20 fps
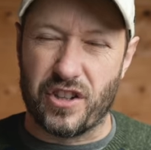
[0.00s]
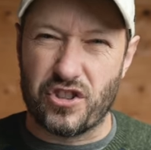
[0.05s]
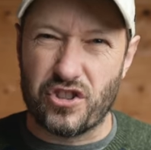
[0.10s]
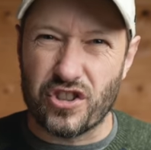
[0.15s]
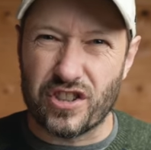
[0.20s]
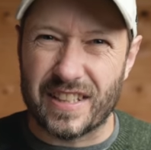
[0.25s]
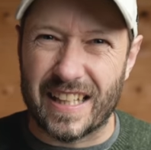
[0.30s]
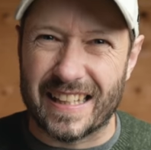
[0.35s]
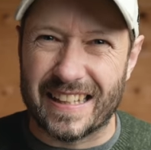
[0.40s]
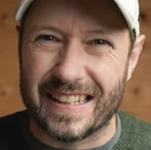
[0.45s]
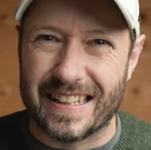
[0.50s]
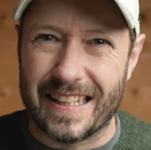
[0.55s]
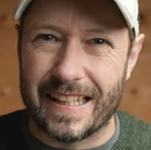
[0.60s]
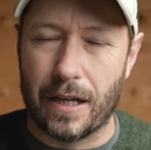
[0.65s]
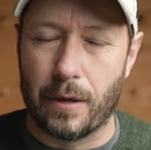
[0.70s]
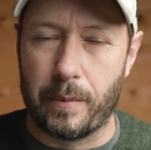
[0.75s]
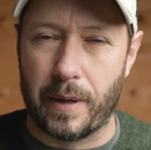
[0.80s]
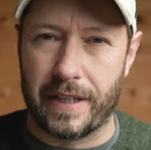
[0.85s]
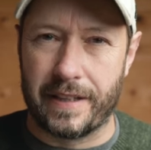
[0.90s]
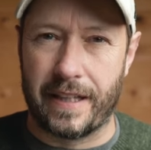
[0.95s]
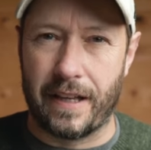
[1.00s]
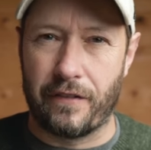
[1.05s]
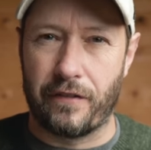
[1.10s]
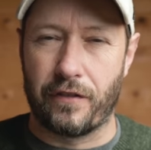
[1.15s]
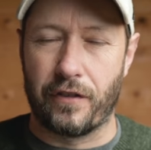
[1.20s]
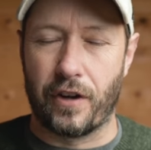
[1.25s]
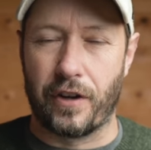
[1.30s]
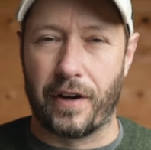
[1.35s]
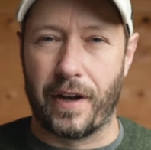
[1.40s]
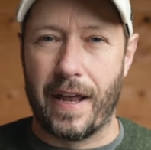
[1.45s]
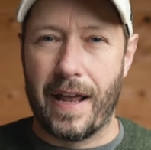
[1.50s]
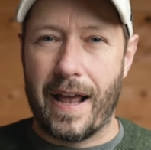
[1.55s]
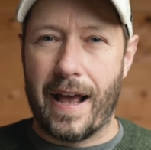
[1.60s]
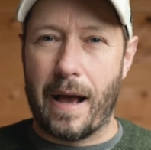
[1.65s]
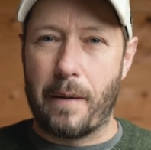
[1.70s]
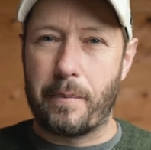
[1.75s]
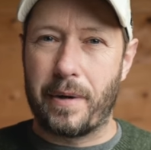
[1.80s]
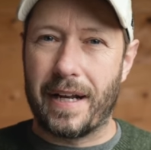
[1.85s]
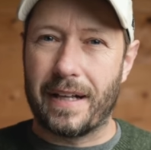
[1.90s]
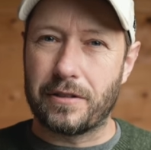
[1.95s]
that's just a little bit different.
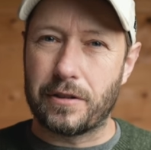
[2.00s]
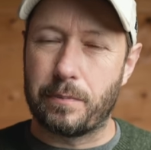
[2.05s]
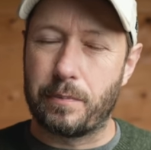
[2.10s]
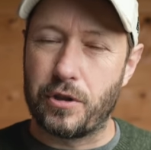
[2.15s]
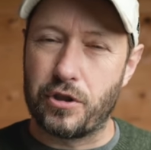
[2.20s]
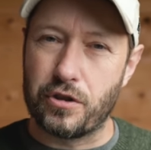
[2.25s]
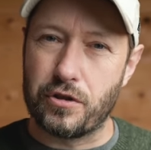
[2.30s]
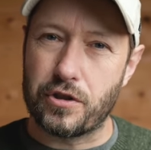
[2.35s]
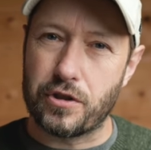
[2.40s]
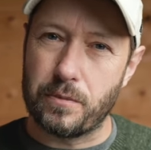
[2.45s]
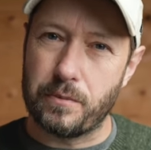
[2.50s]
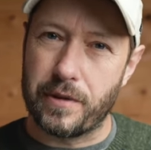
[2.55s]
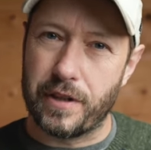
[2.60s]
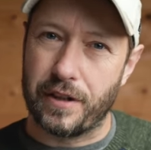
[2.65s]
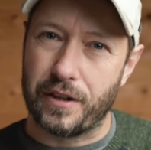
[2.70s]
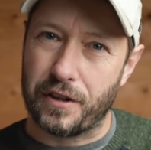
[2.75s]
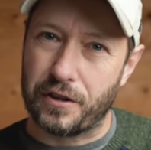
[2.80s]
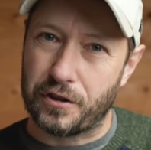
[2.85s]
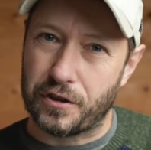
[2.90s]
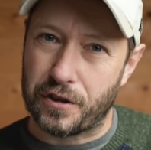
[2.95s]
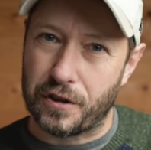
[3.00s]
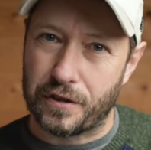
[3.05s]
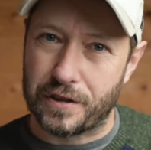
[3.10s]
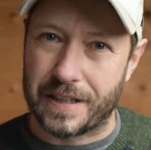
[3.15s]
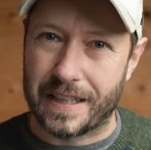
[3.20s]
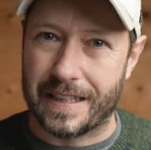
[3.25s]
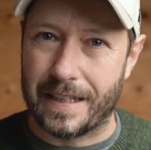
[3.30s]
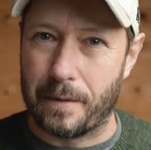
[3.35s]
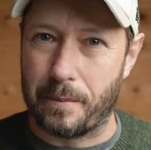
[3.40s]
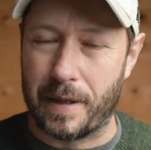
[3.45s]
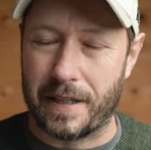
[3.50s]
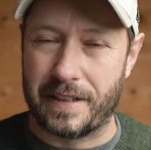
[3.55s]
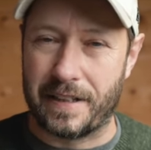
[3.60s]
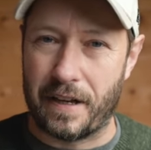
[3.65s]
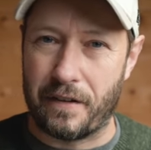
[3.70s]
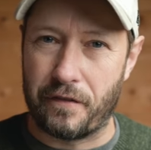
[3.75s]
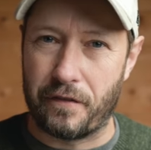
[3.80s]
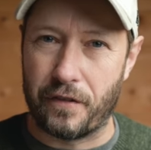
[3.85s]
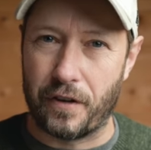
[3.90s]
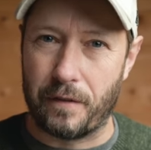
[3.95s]
And being able to produce something that just looks a little bit
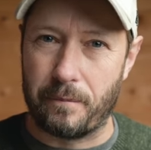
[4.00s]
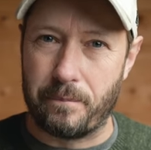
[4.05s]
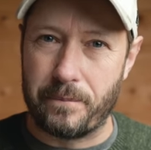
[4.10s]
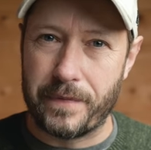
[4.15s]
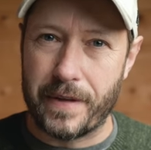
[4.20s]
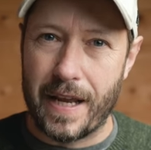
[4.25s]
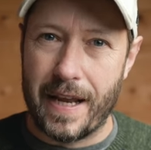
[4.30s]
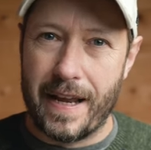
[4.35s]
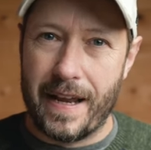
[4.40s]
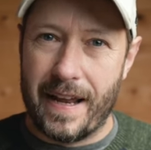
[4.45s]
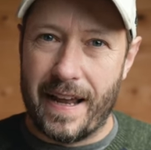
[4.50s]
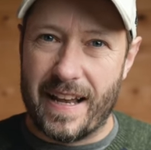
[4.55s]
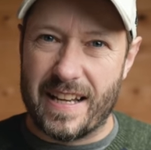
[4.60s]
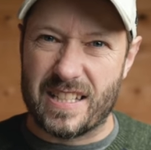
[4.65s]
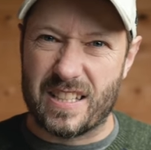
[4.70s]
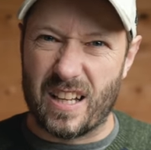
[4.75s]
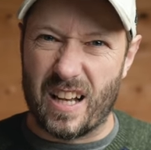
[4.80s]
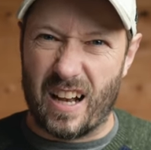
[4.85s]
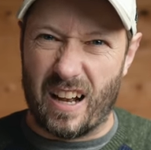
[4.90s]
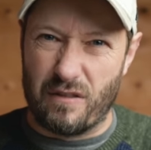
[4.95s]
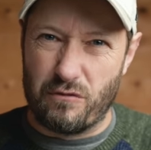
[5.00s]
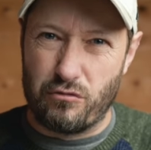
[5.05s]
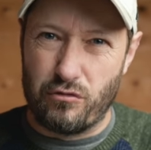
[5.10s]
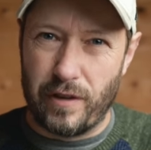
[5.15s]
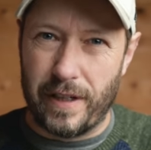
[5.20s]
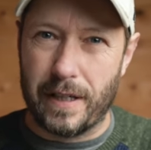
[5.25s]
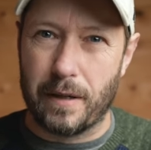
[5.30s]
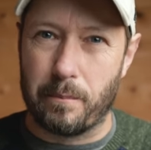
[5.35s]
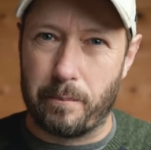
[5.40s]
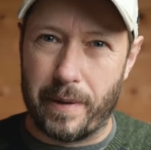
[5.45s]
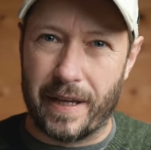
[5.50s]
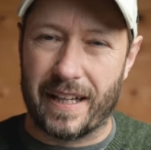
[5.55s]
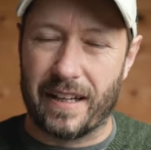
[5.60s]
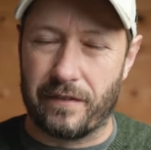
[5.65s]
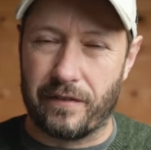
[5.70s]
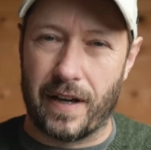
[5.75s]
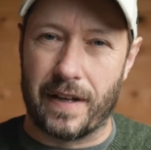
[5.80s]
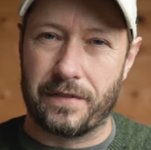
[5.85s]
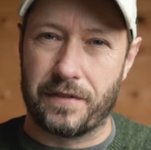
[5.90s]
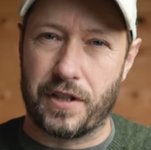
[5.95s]
different is a real big
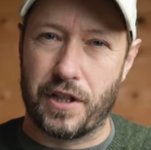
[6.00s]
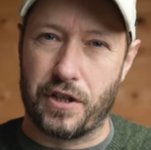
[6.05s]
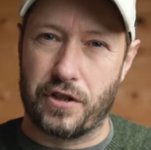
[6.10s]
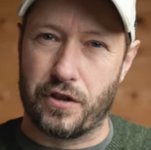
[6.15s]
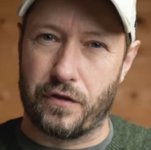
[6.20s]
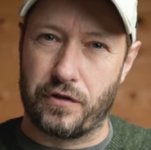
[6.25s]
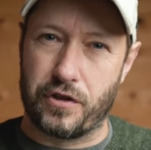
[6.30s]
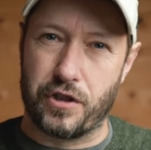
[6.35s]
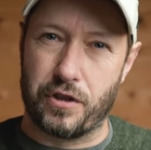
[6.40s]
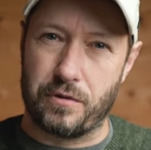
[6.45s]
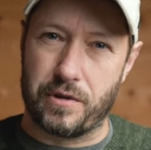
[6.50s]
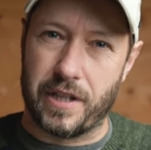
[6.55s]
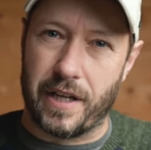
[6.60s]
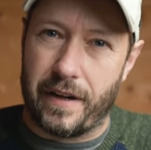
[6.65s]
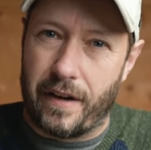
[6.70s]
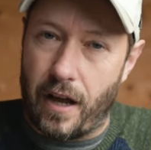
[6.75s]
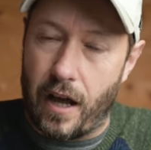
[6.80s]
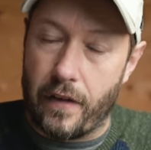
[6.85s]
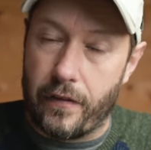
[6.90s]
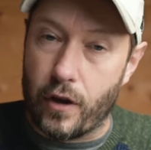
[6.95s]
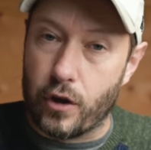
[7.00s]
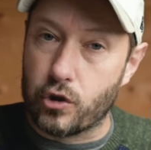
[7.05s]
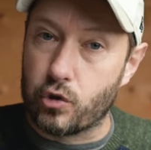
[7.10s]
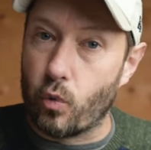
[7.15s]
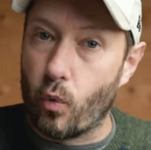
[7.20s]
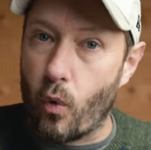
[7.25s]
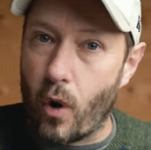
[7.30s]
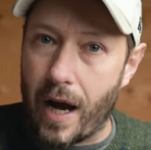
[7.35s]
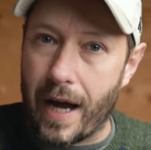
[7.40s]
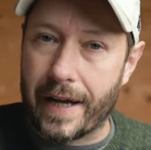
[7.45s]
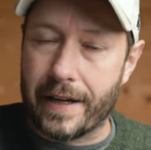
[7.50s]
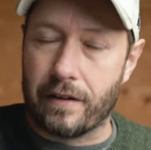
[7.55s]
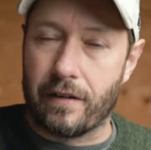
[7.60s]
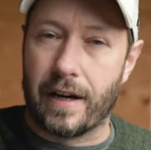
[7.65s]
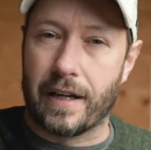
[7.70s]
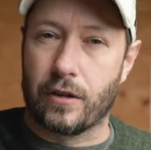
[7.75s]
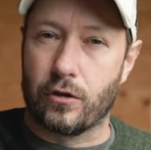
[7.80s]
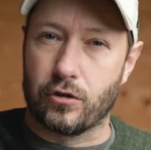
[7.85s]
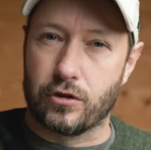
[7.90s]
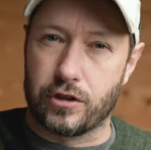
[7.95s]
advantage of shooting at those wider
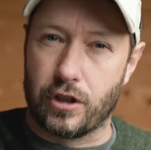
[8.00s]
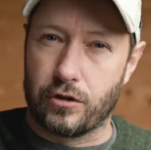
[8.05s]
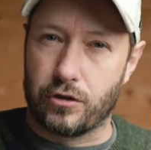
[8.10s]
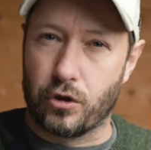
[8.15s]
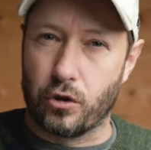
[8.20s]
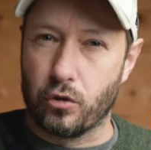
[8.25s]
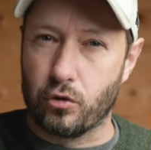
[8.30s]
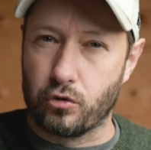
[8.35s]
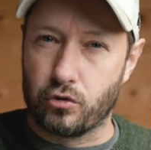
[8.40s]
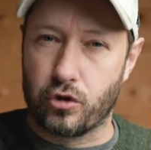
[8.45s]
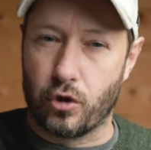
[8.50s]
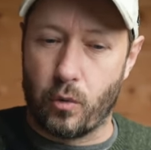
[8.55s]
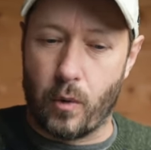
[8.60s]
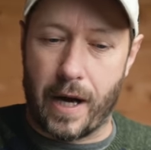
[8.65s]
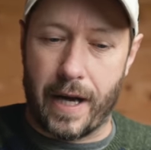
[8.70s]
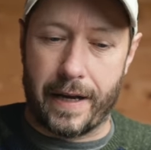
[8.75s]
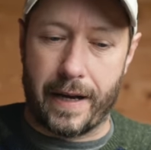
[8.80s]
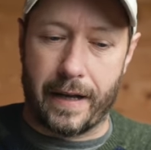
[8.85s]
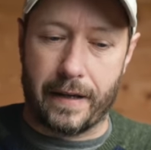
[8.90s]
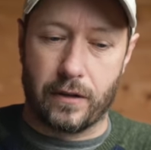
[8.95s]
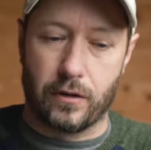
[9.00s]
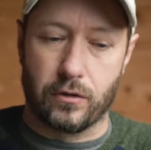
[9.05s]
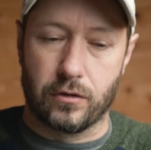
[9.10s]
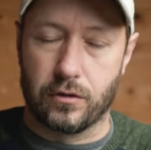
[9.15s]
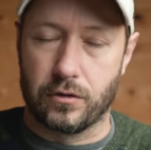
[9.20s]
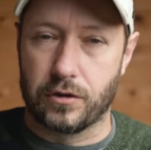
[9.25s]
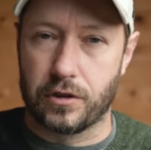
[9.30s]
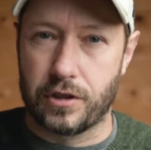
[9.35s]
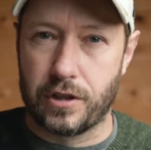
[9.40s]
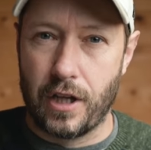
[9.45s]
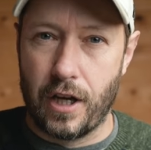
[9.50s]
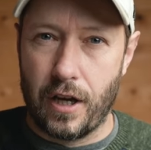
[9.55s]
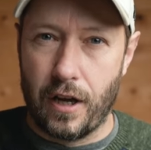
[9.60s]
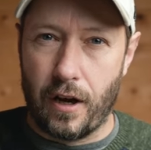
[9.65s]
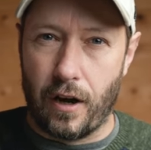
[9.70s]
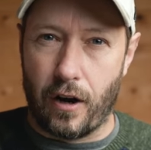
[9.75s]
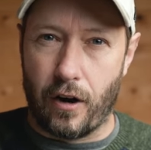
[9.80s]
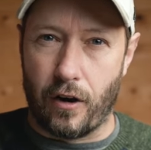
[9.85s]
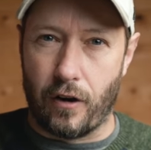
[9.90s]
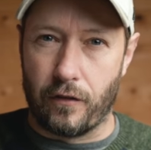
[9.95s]
angles, those ultra wide angles
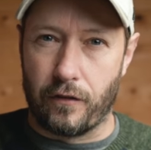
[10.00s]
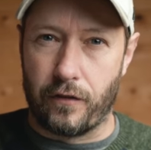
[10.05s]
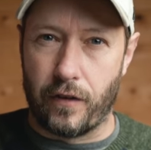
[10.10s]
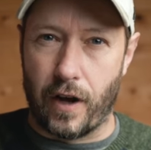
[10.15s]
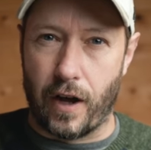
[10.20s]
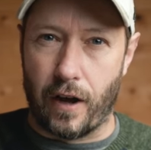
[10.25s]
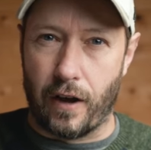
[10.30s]
of